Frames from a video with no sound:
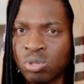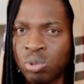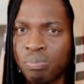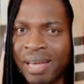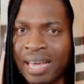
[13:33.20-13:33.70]

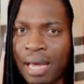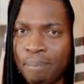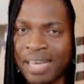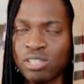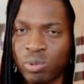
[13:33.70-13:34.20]
to make a
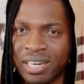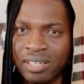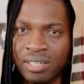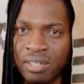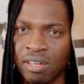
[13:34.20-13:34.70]
best
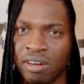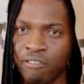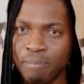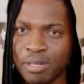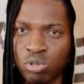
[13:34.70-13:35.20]
wedding
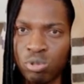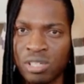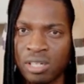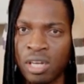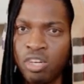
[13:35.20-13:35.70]
for Miss
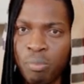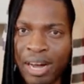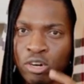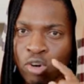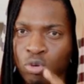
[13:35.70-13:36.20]
Trudy. You
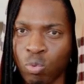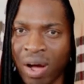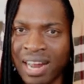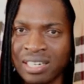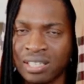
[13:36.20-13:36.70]
might not
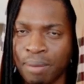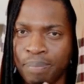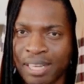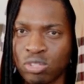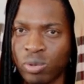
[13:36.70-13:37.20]
want the
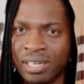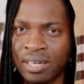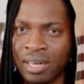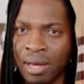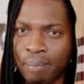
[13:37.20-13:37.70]
best
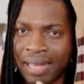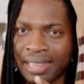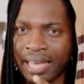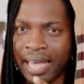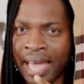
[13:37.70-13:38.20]
wedding,
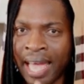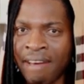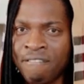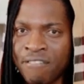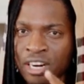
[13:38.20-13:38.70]
but
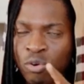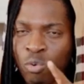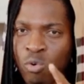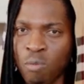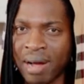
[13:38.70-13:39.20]
every
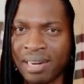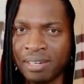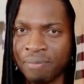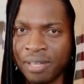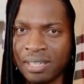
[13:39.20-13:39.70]
woman
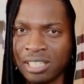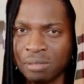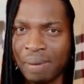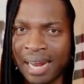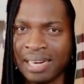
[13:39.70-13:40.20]
in
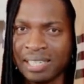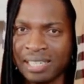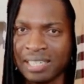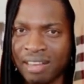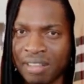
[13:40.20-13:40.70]
this planet
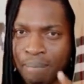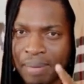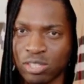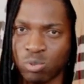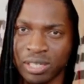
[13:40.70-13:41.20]
deserves the
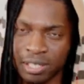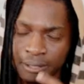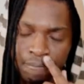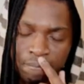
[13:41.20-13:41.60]
best wedding.